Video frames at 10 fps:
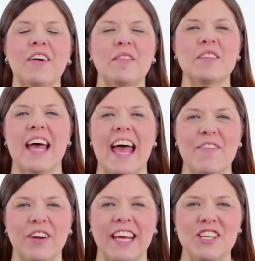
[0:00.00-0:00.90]
welcome to
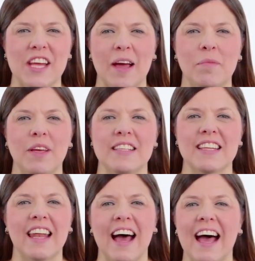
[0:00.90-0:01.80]
Everyday
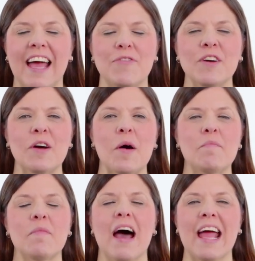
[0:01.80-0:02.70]
Champions Live.
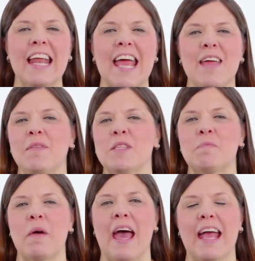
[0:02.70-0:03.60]
My name is
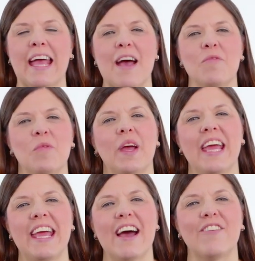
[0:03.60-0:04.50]
Beck, and
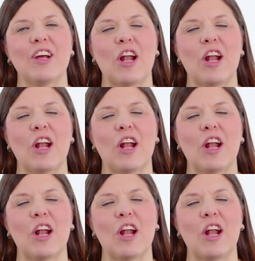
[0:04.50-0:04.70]
we are a